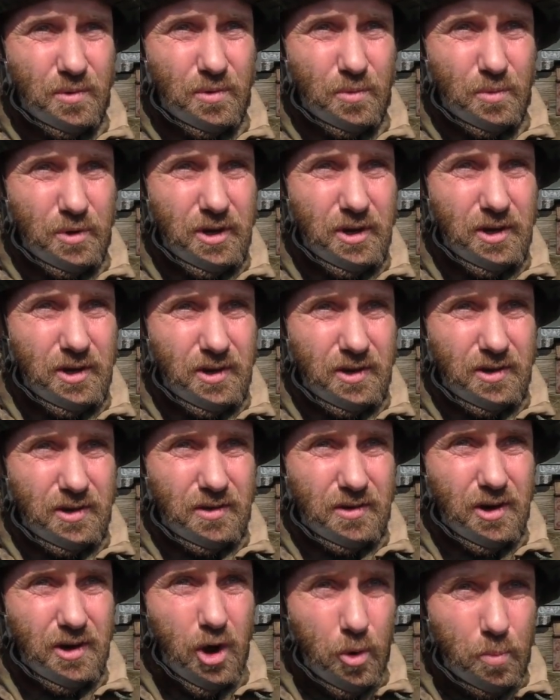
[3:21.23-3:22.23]
we
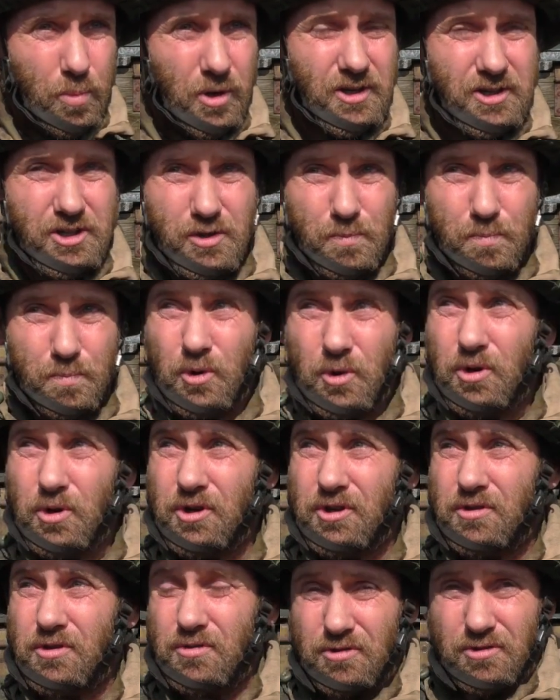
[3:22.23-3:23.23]
openly
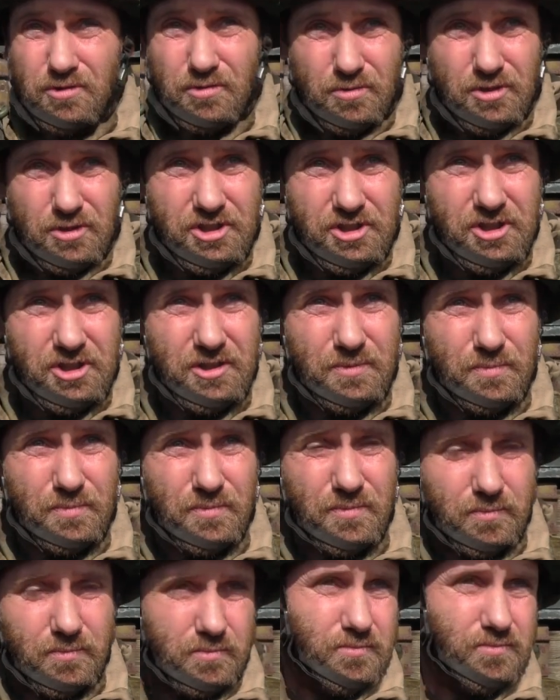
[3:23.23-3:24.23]
support the regime,
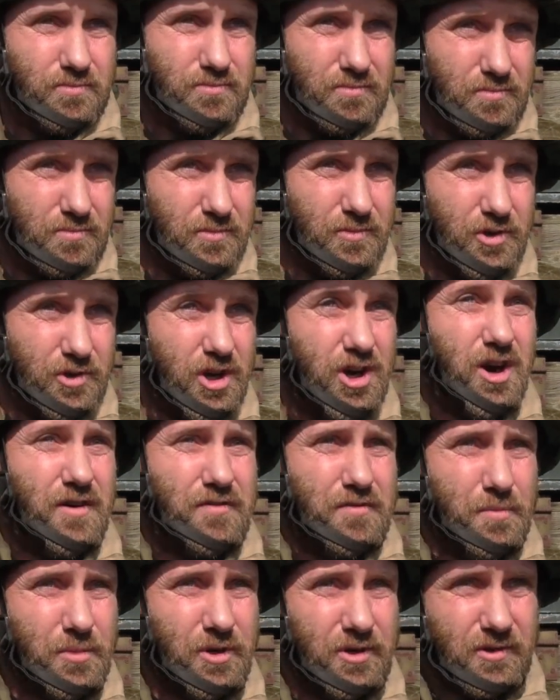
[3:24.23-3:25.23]
the
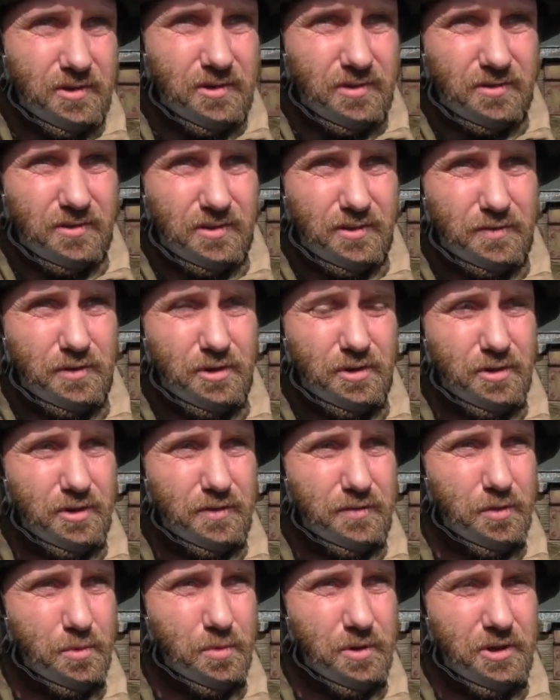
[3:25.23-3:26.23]
government, if
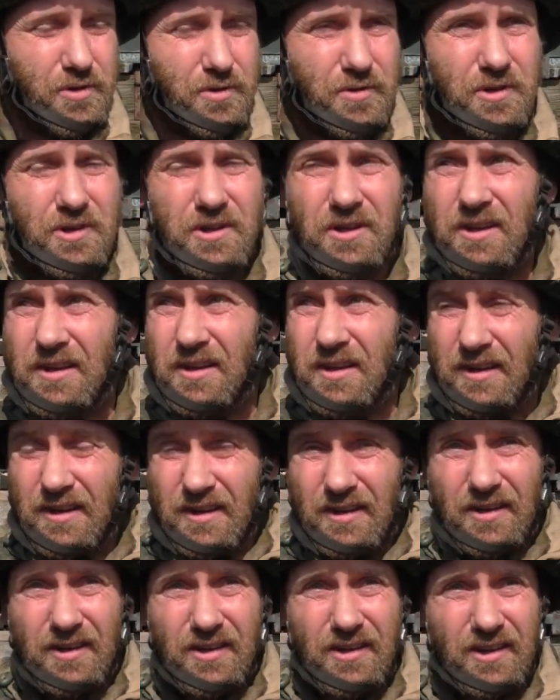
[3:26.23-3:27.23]
you will,
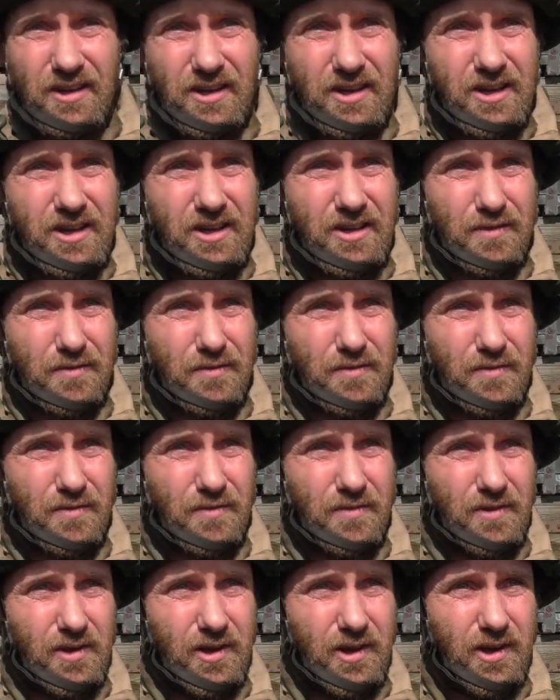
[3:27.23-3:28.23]
in Kiev.
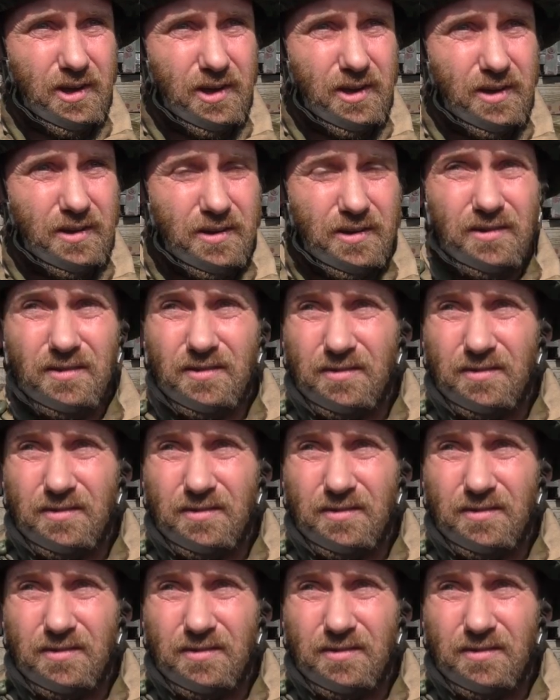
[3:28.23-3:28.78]
And